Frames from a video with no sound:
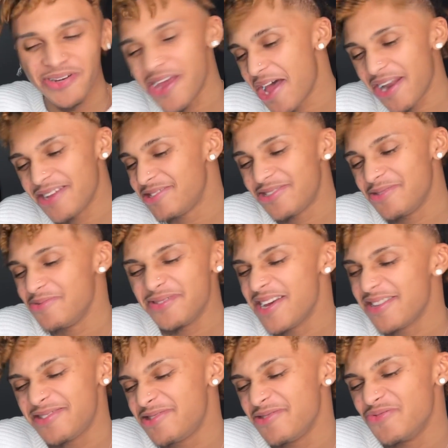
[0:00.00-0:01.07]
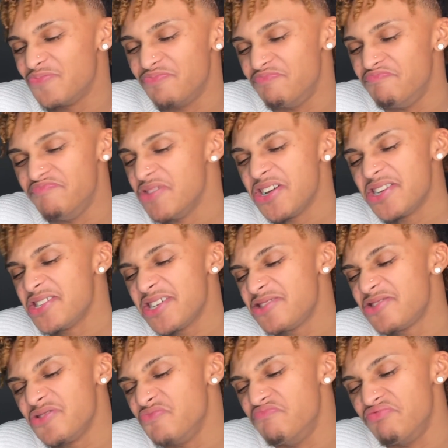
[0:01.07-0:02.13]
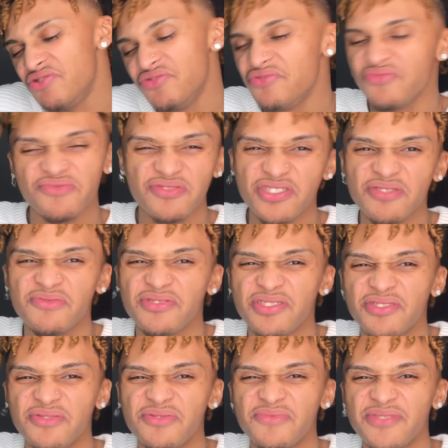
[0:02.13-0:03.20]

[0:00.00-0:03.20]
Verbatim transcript: Nah, that's too, that's too, that's too brutal, too soon.